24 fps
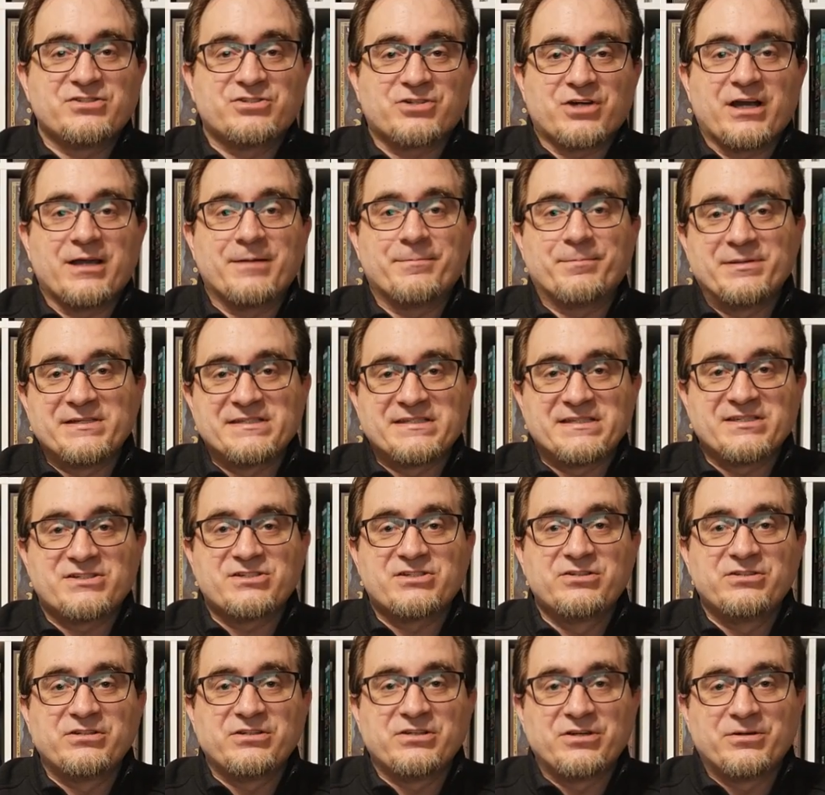you try and
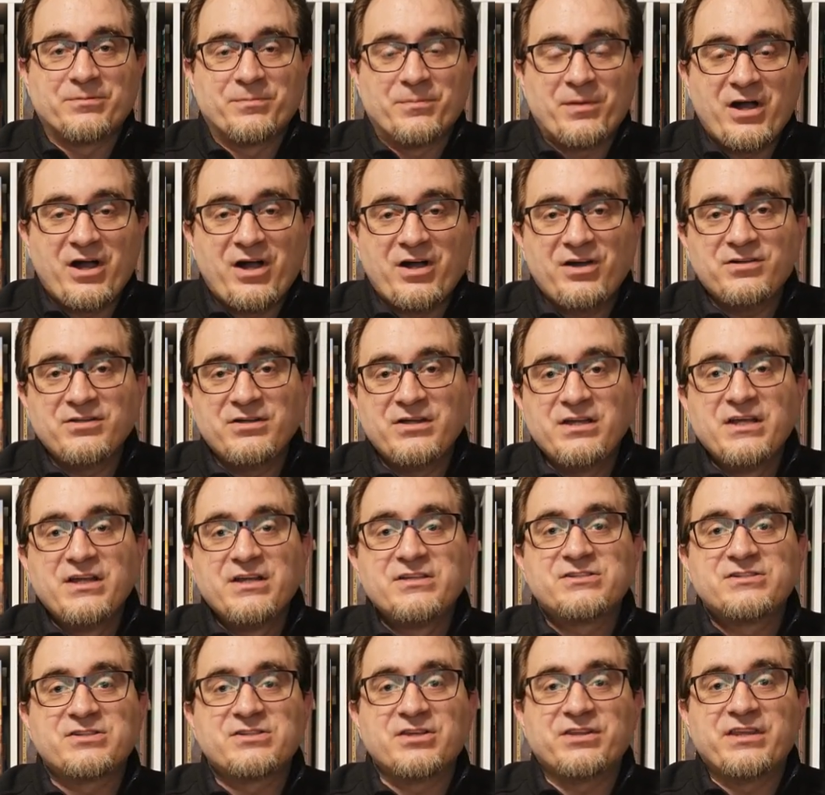position your ball
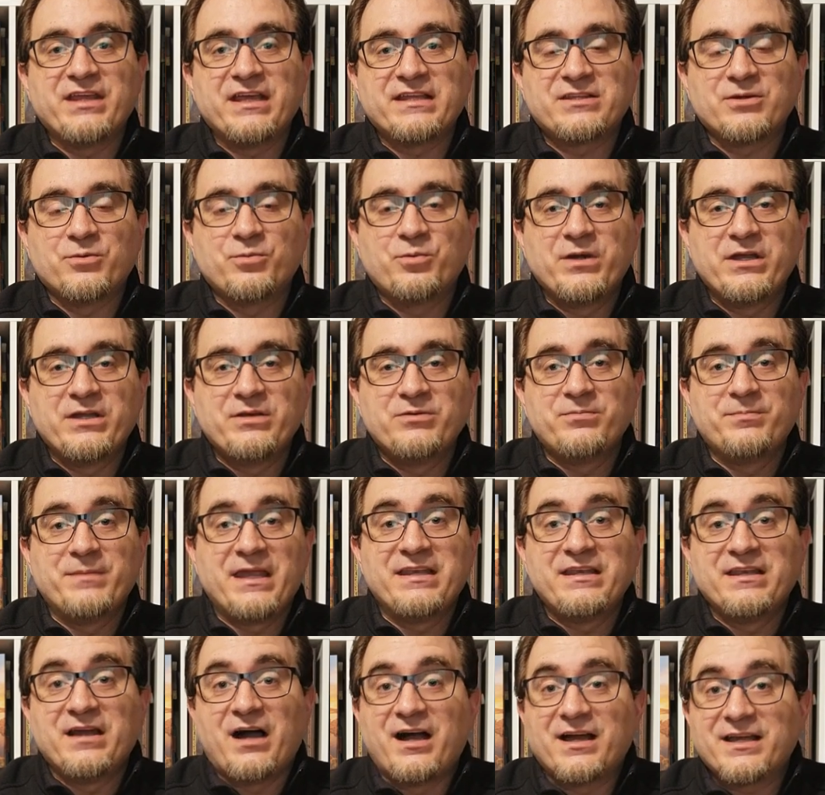so that the wind may
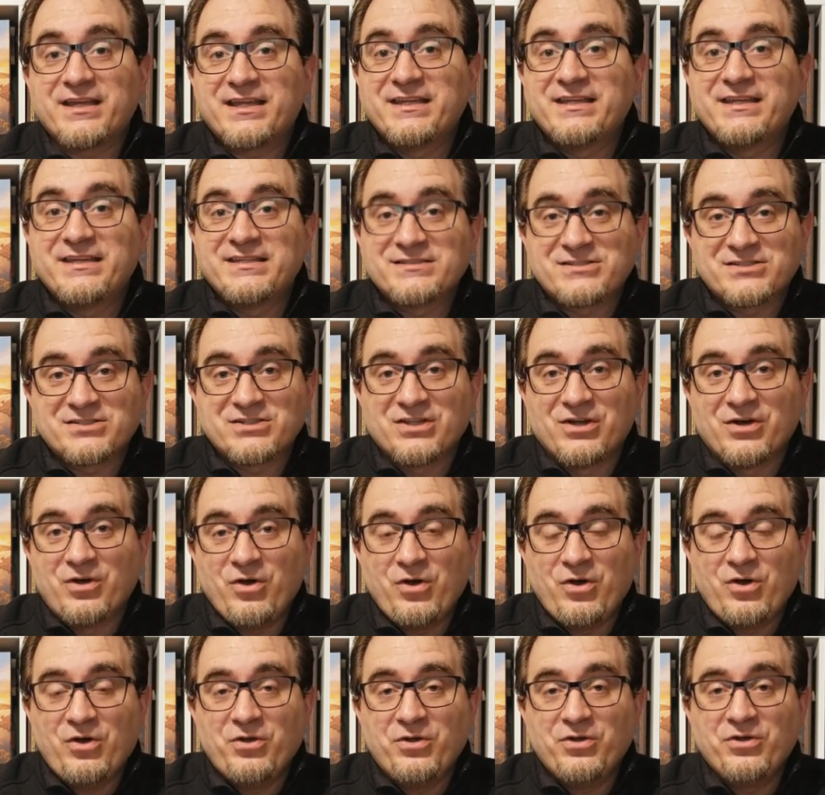knock it into the
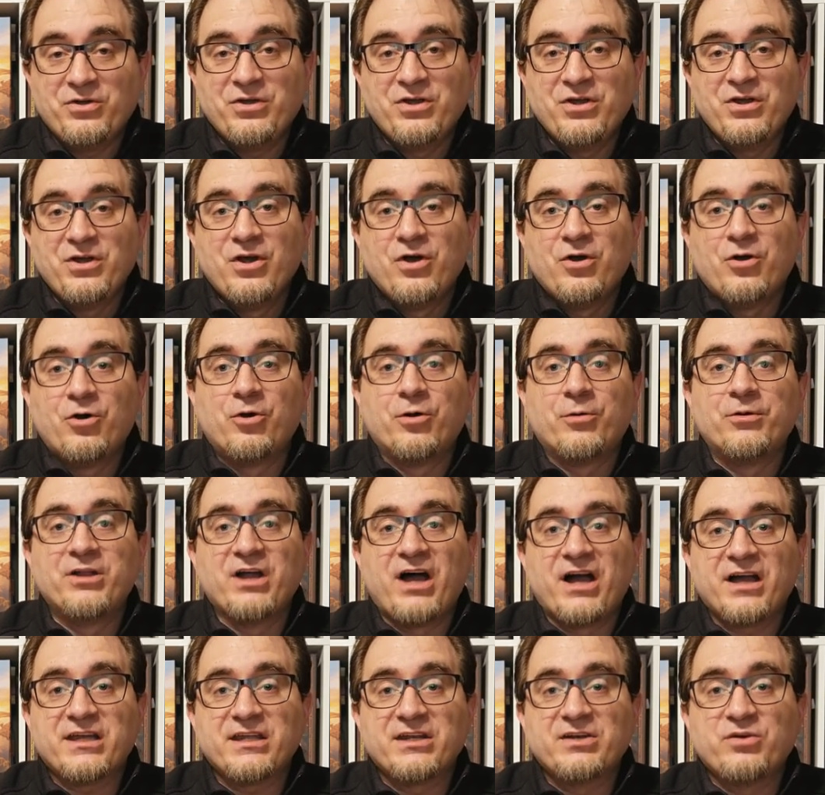hole or
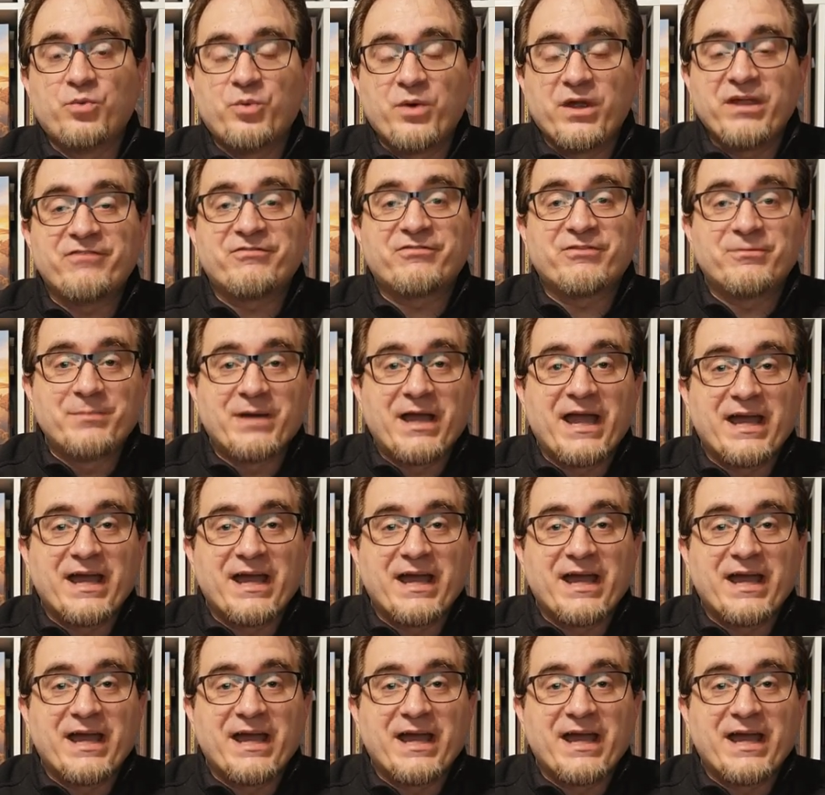knock it away from a